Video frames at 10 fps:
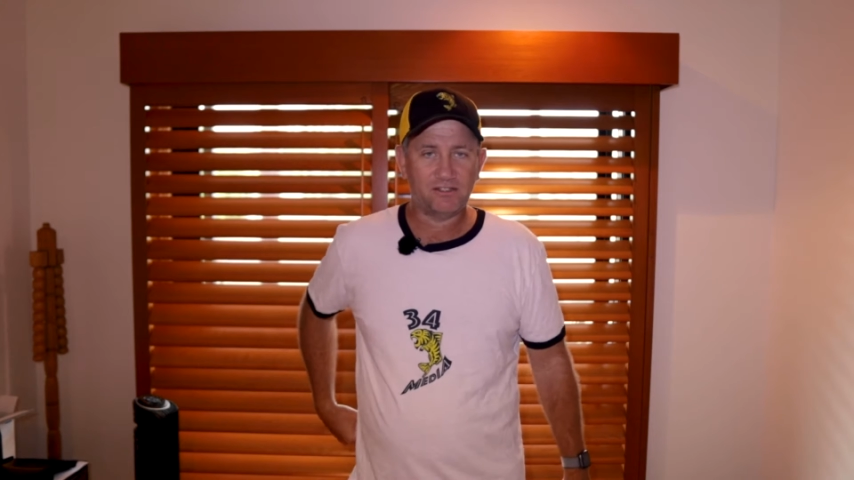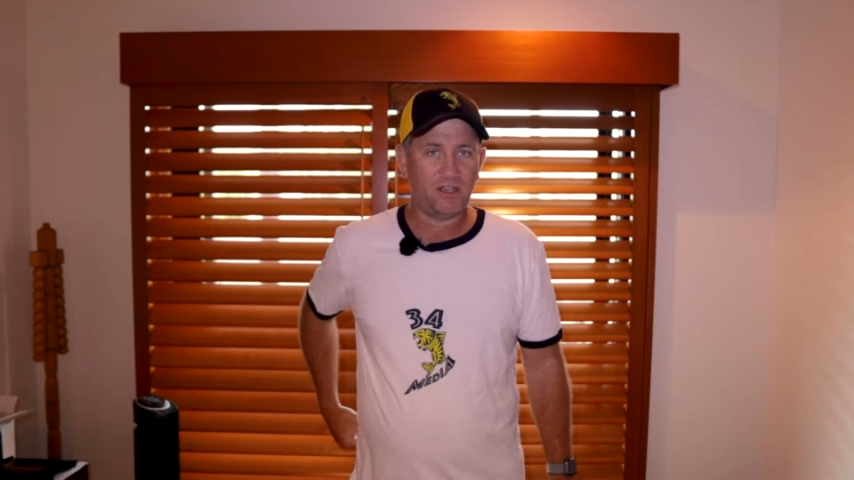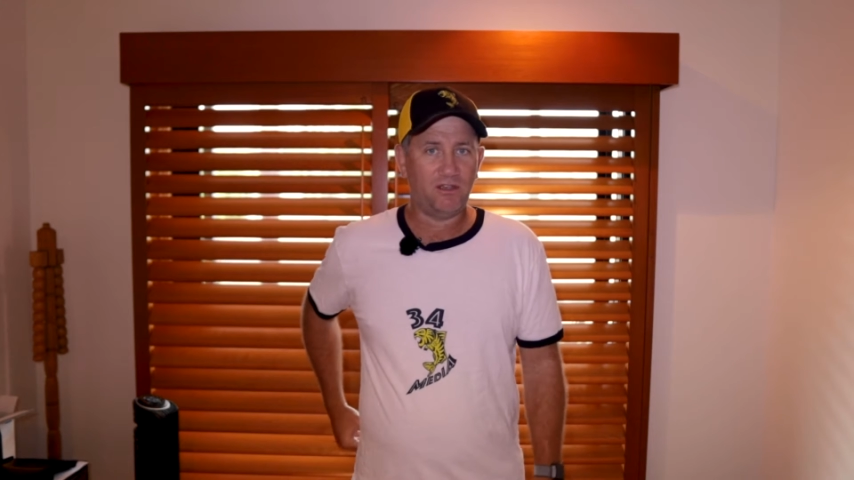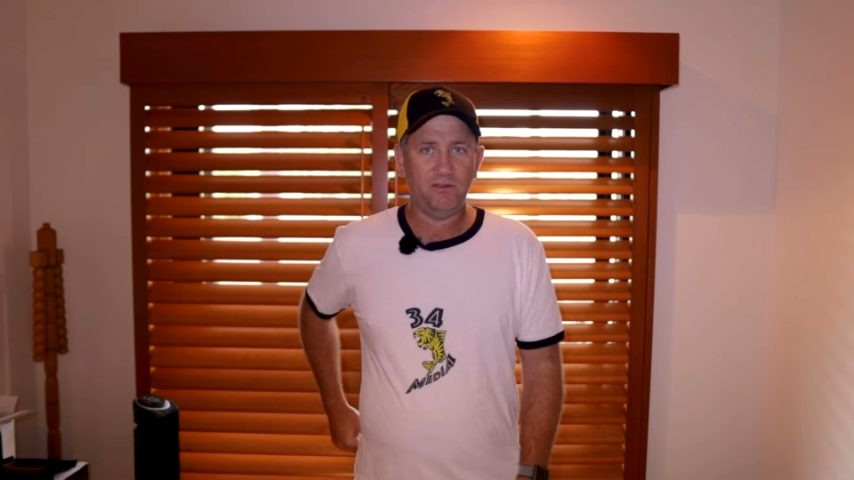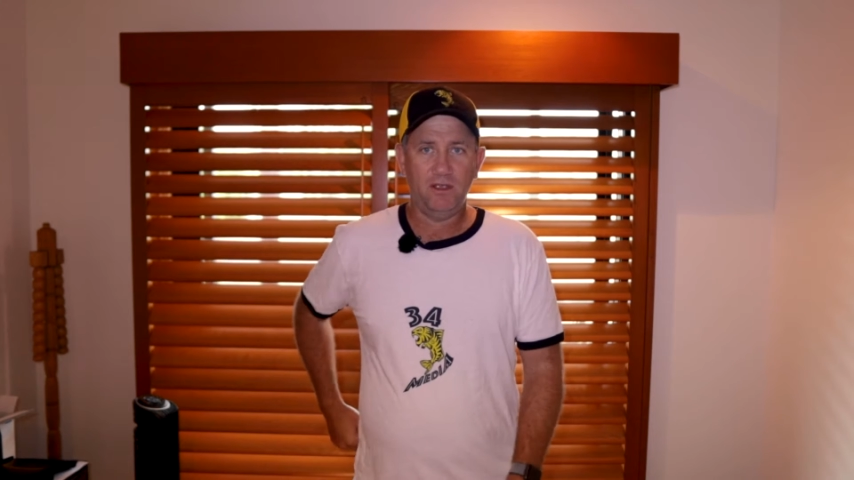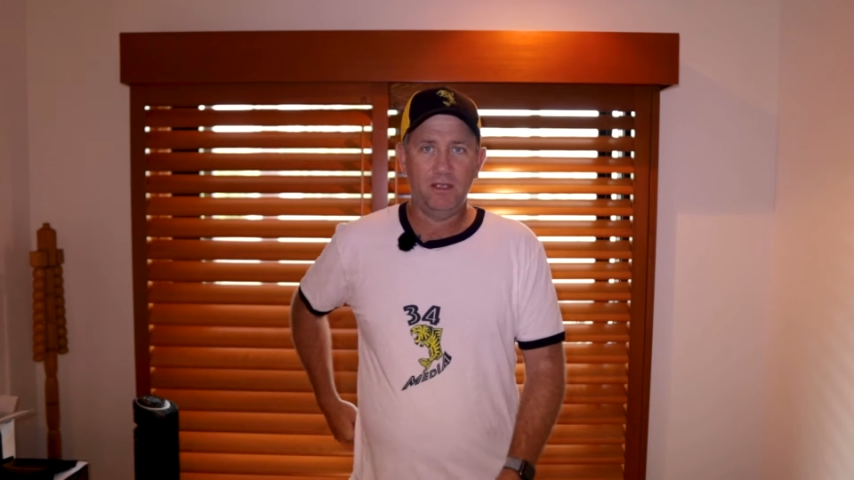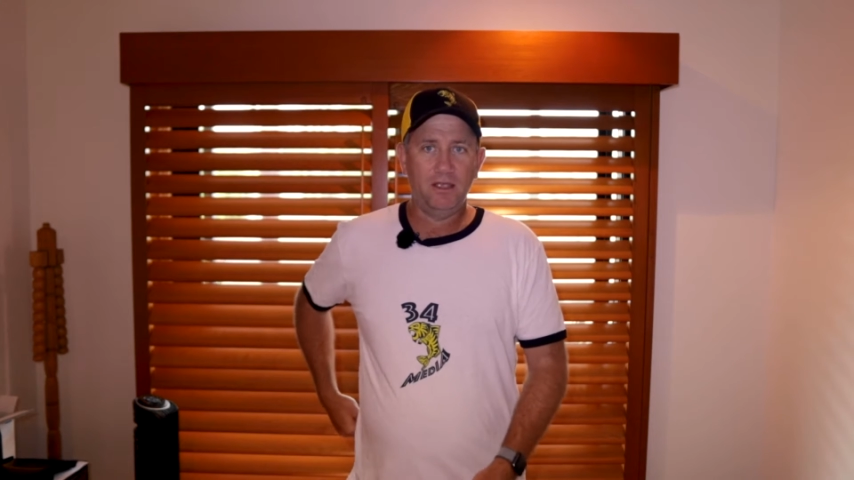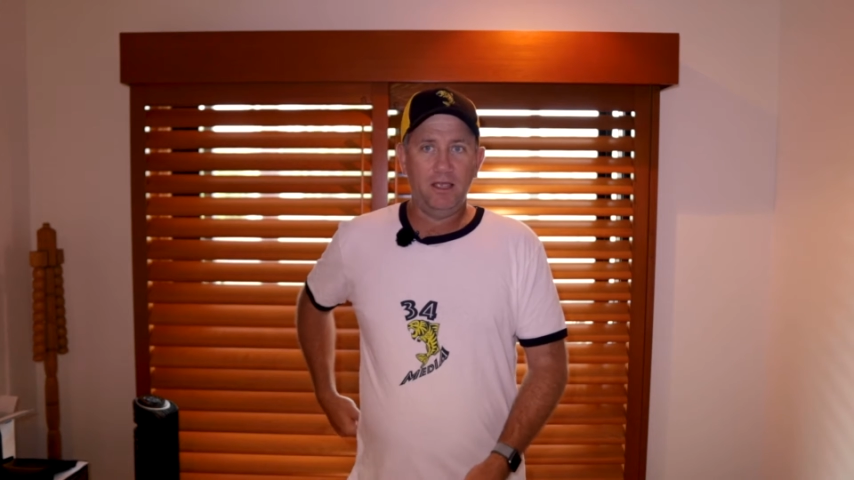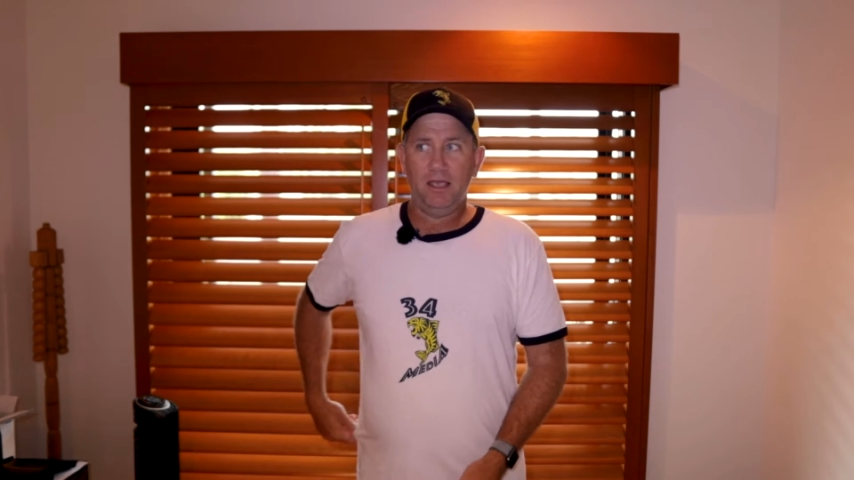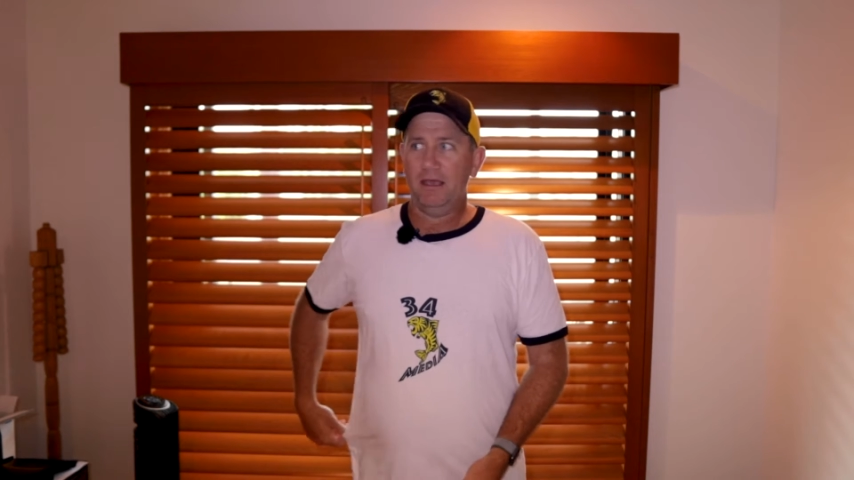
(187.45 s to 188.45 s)
So
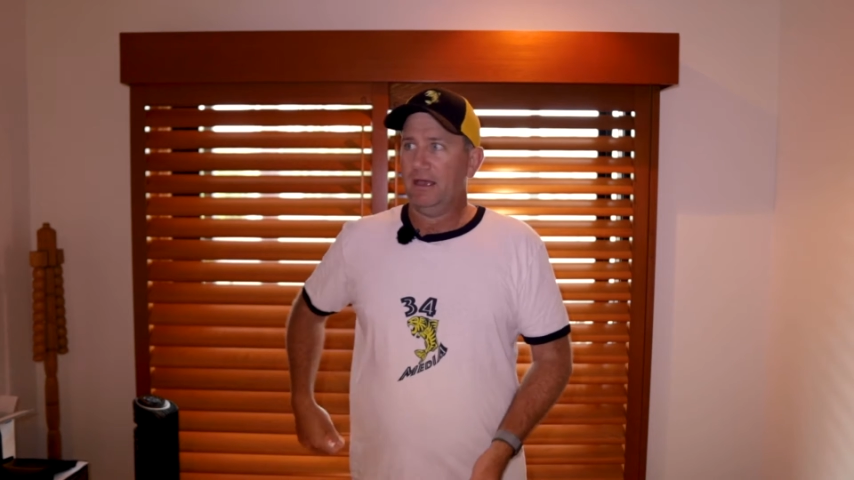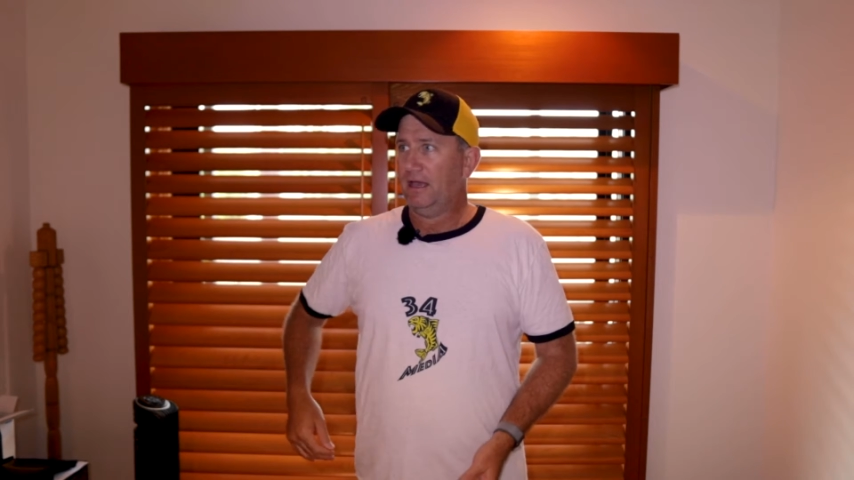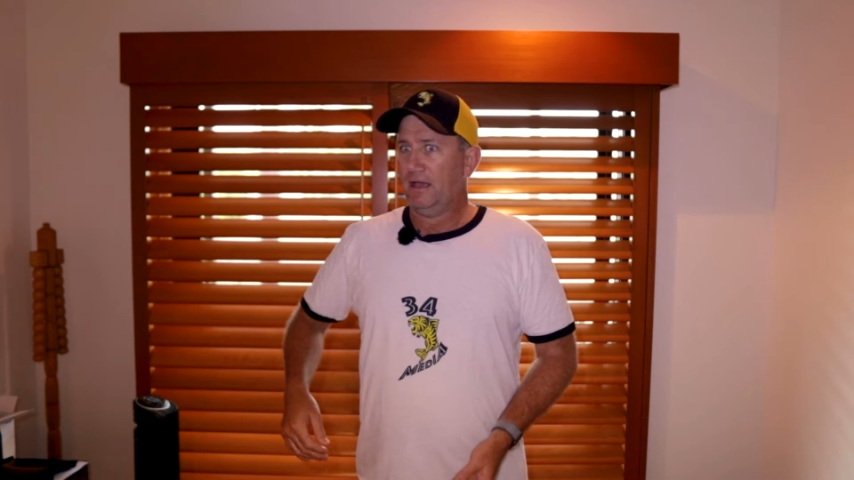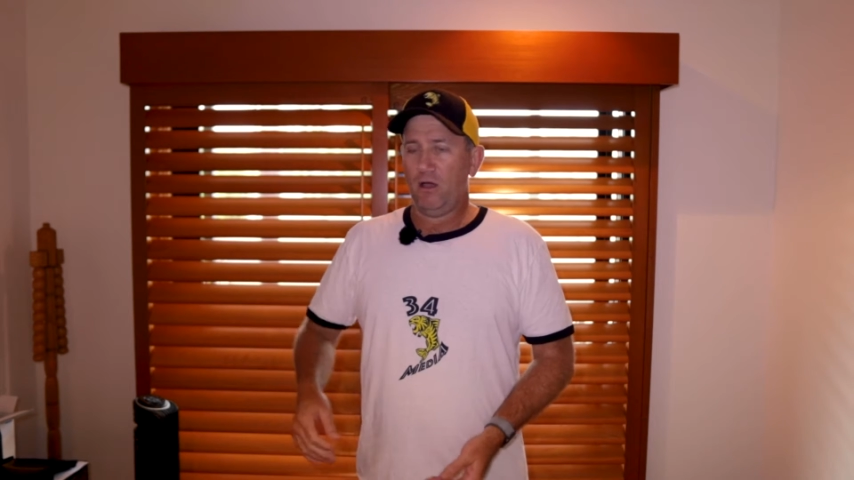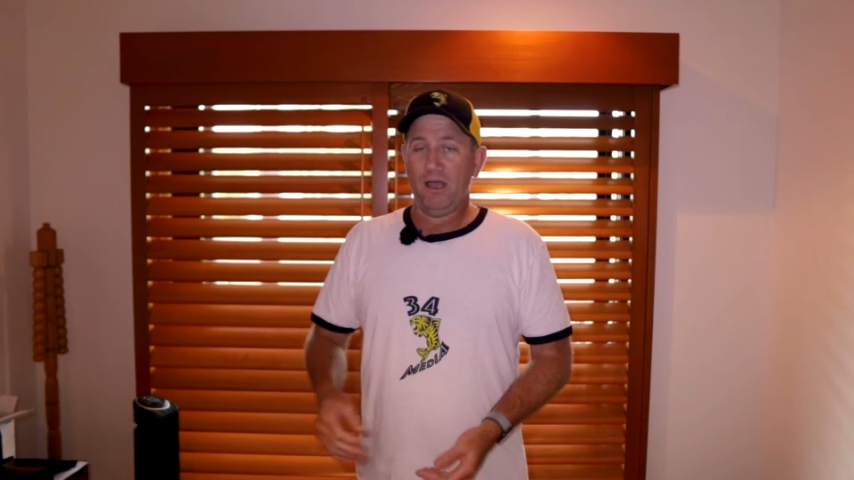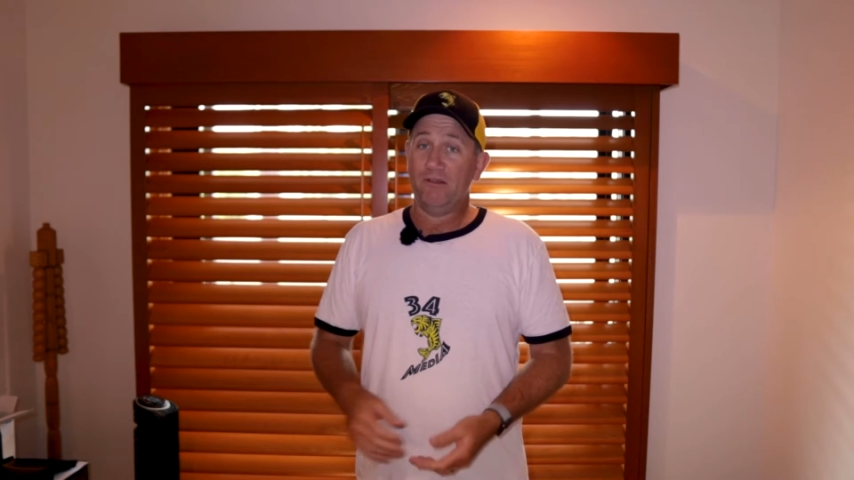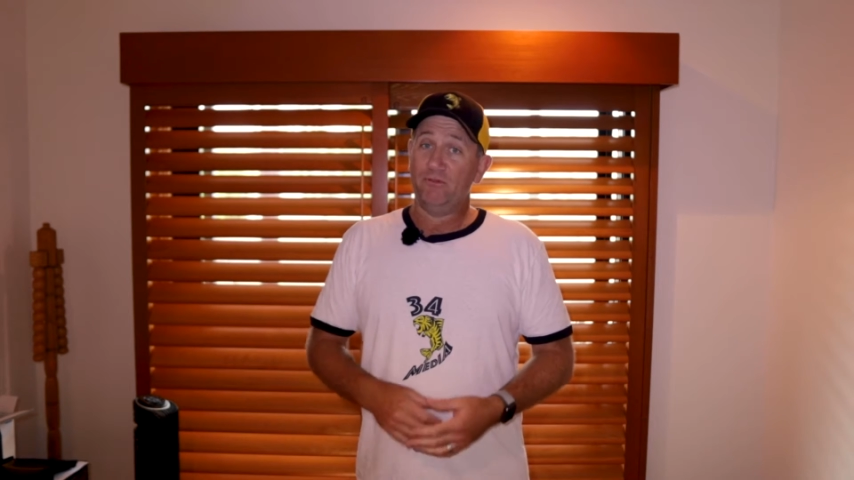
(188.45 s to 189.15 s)
I